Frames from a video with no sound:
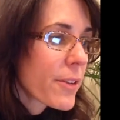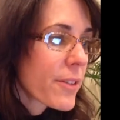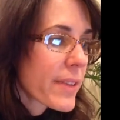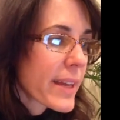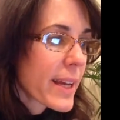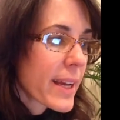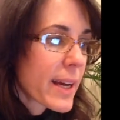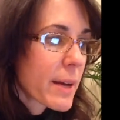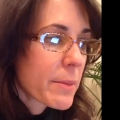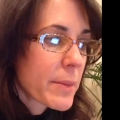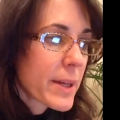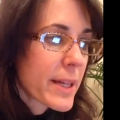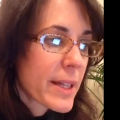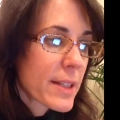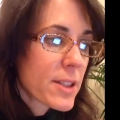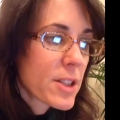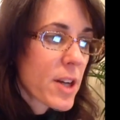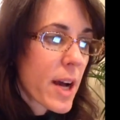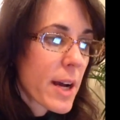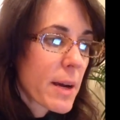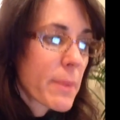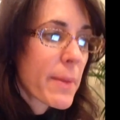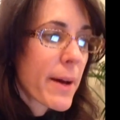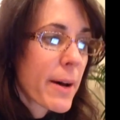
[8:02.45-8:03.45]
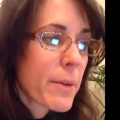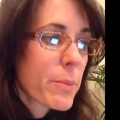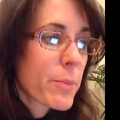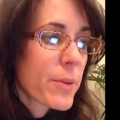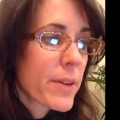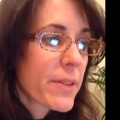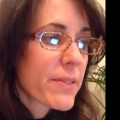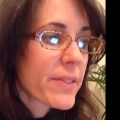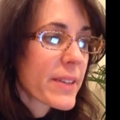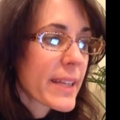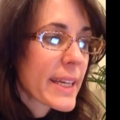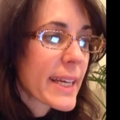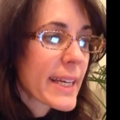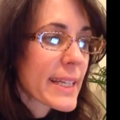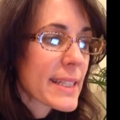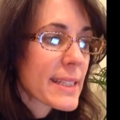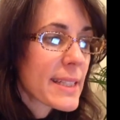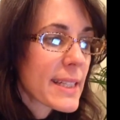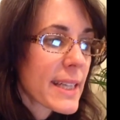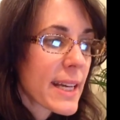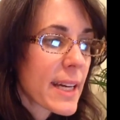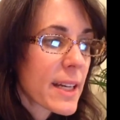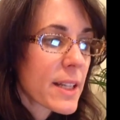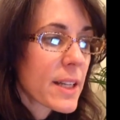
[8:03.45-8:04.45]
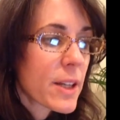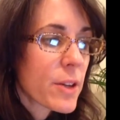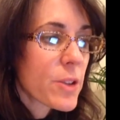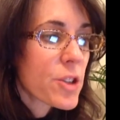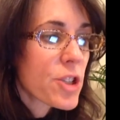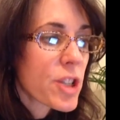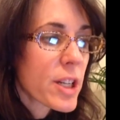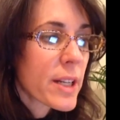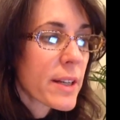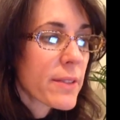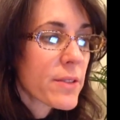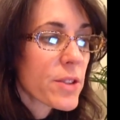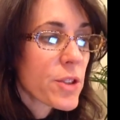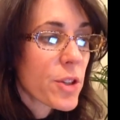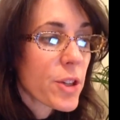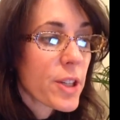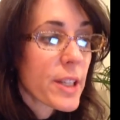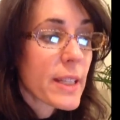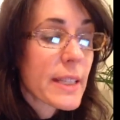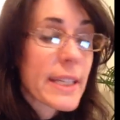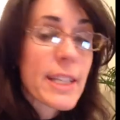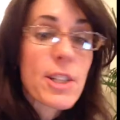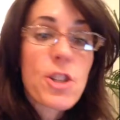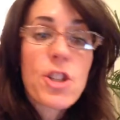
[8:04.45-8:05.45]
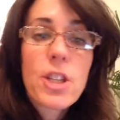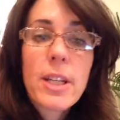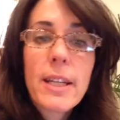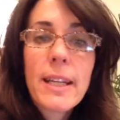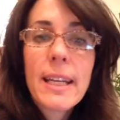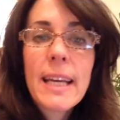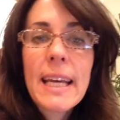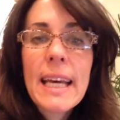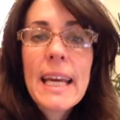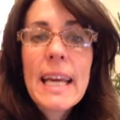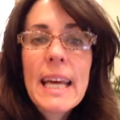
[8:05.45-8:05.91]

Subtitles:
thing I'm going to talk about briefly is the notion of circulation,